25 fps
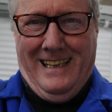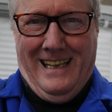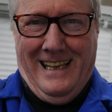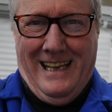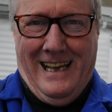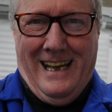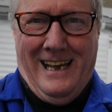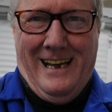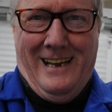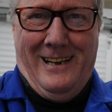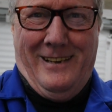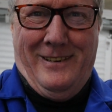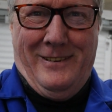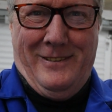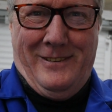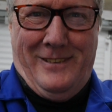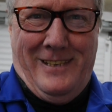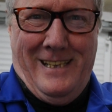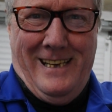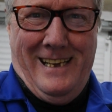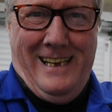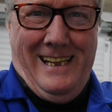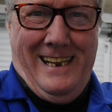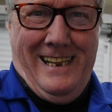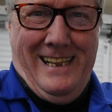how's
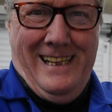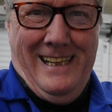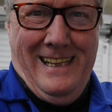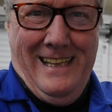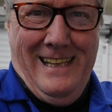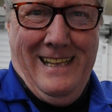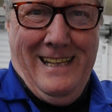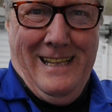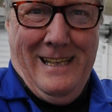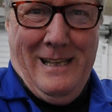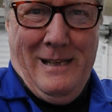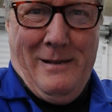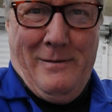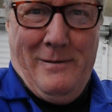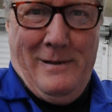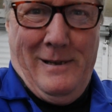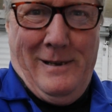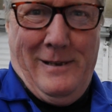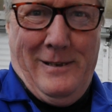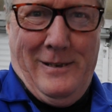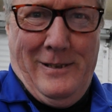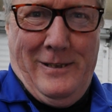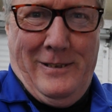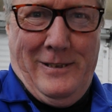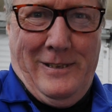that? We'll
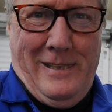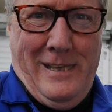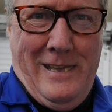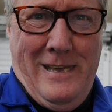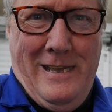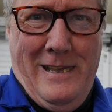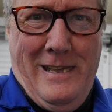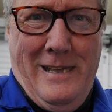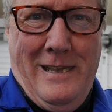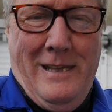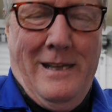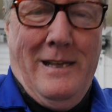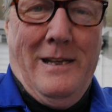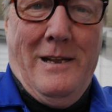just